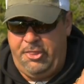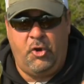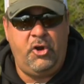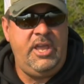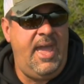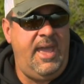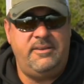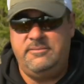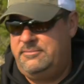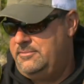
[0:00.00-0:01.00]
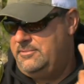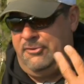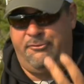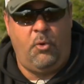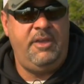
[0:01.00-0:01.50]
38
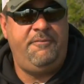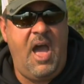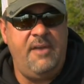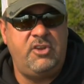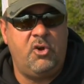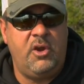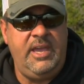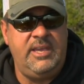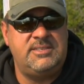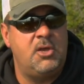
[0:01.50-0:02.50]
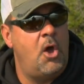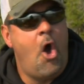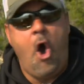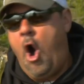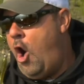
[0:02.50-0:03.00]
to 45 degrees,
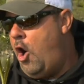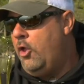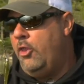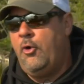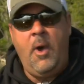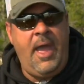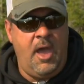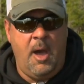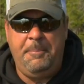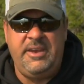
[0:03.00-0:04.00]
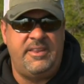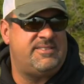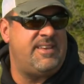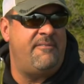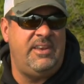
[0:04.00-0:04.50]
all the way up into the
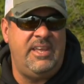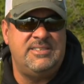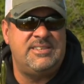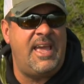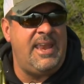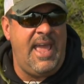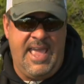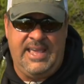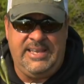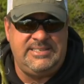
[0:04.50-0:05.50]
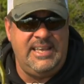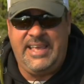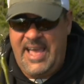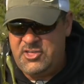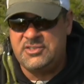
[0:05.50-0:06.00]
70s and 80s. It
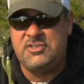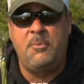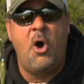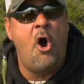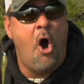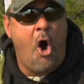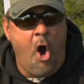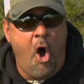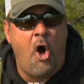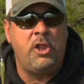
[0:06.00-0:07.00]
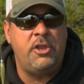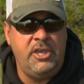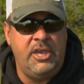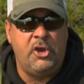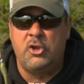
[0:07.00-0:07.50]
catches them all
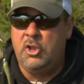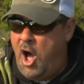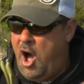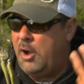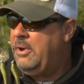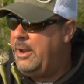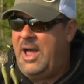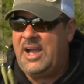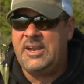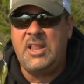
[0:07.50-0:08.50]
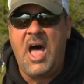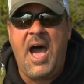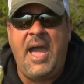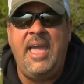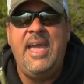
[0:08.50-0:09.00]
year long. But I'm not going to
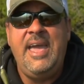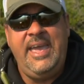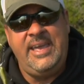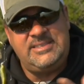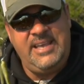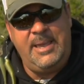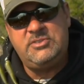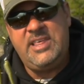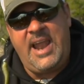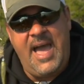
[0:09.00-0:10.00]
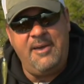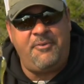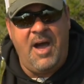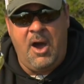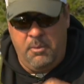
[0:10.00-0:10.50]
lie, it seems that I have
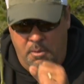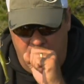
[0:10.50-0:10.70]
found